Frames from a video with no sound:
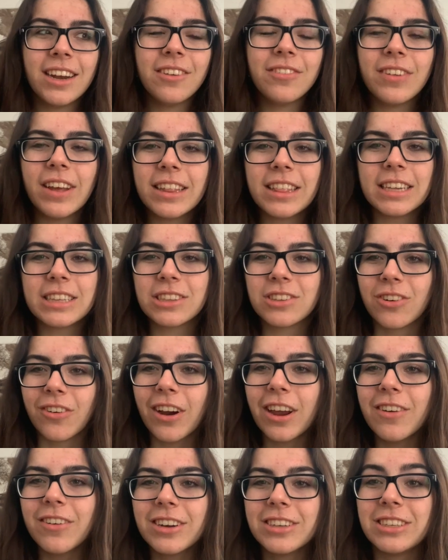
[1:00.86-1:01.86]
of like that
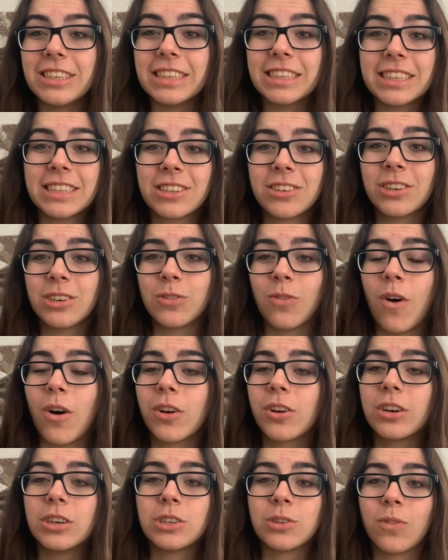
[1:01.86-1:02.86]
story where Jesus turned
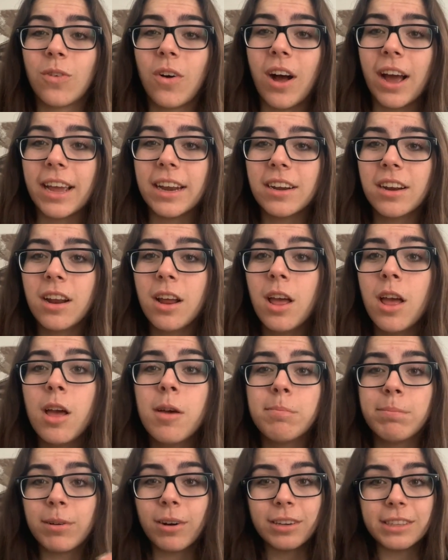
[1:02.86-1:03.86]
water into wine,
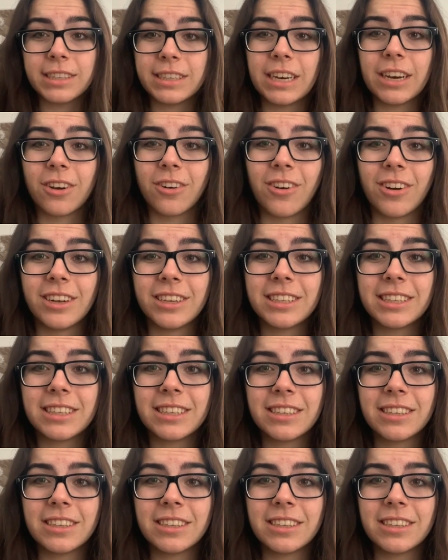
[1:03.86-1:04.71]
but on steroids.